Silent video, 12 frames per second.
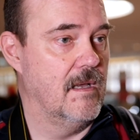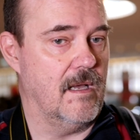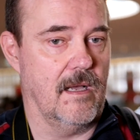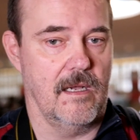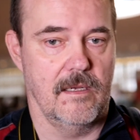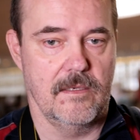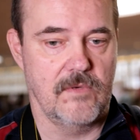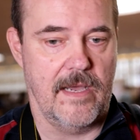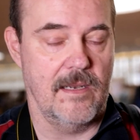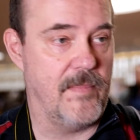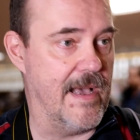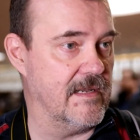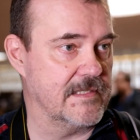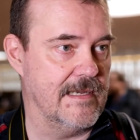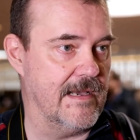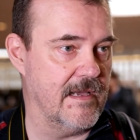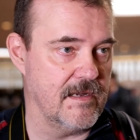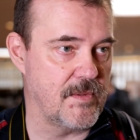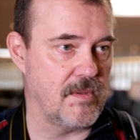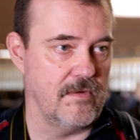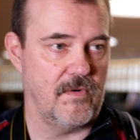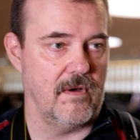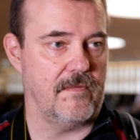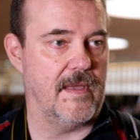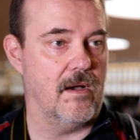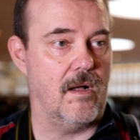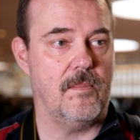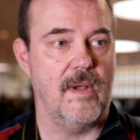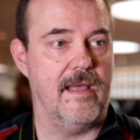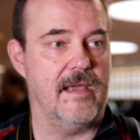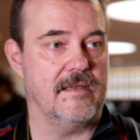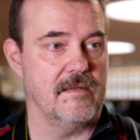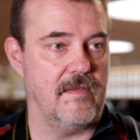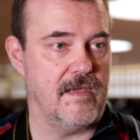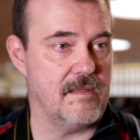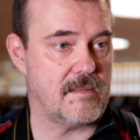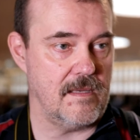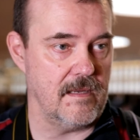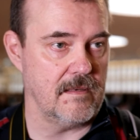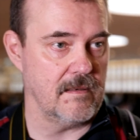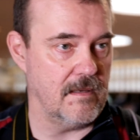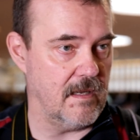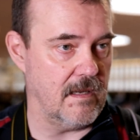Rhineland-Palatine, and so forth. They all played in the Eastern